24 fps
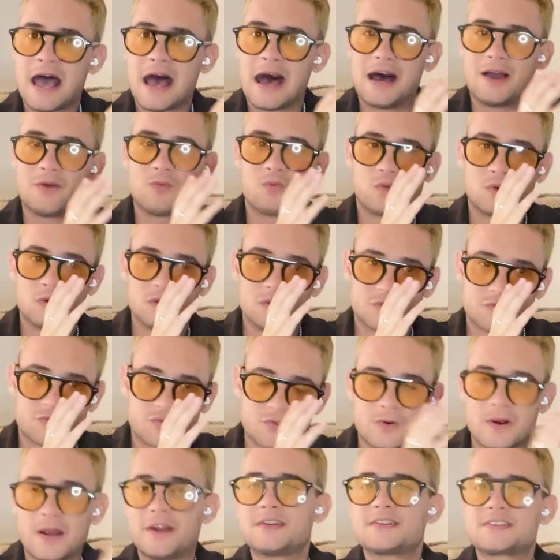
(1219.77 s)
I will
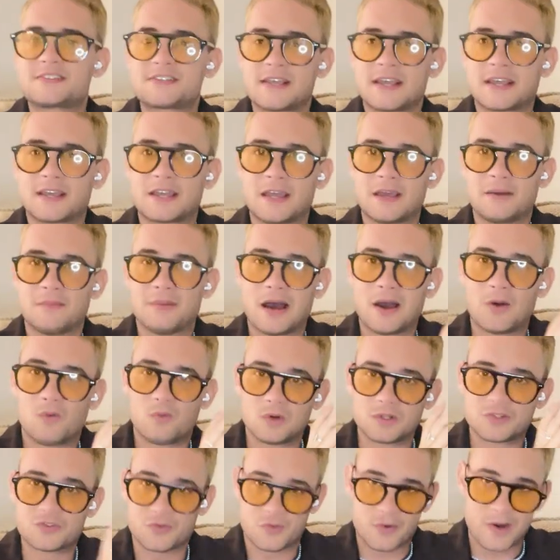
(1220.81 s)
try to seek him. I
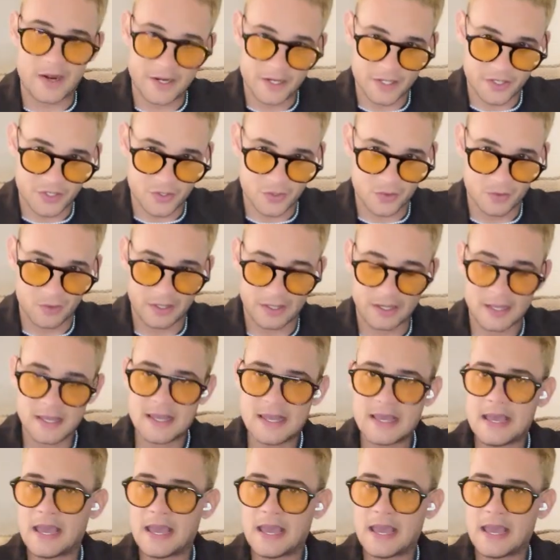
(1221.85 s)
will try to do it.